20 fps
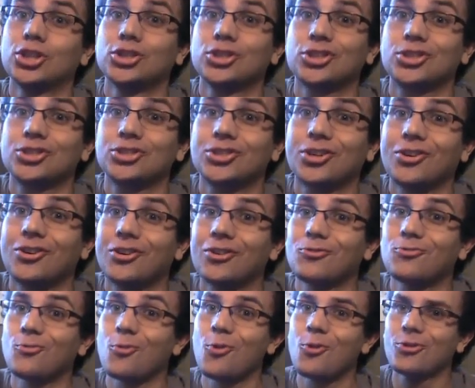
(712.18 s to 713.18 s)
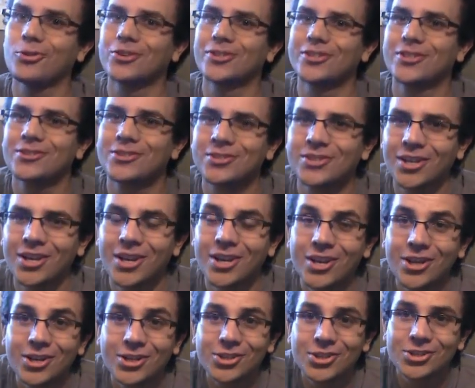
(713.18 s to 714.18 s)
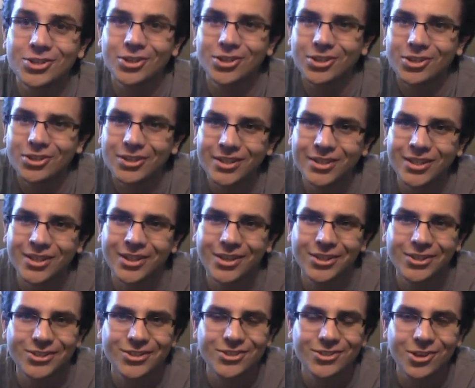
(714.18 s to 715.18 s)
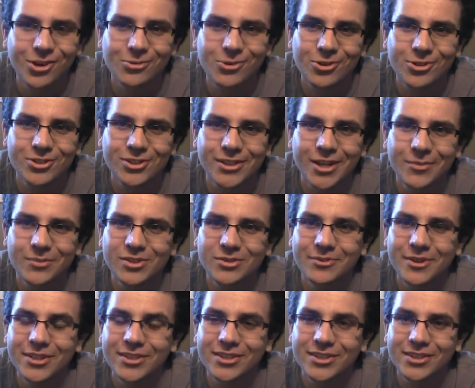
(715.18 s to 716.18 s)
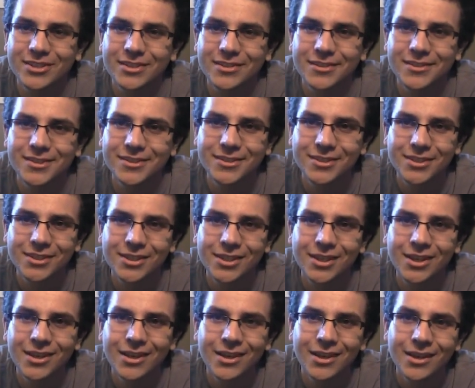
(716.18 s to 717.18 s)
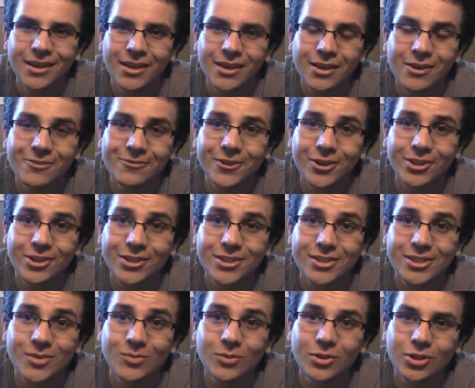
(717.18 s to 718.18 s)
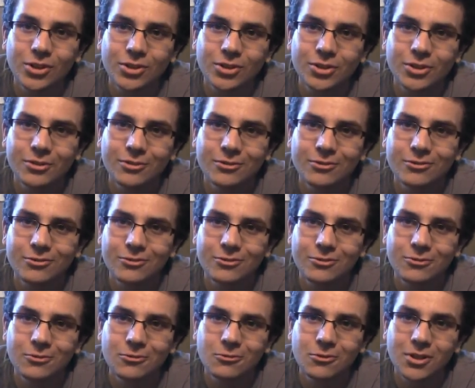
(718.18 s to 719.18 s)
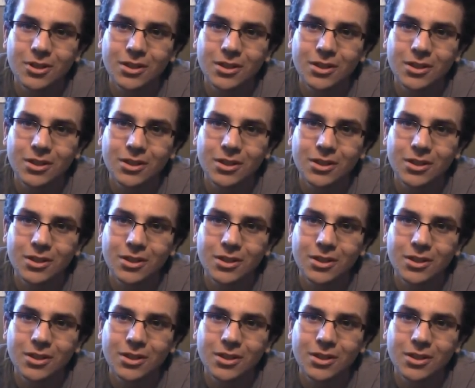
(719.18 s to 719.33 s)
Star Wars shirt. Star Wars Hyperspace is fairly similar to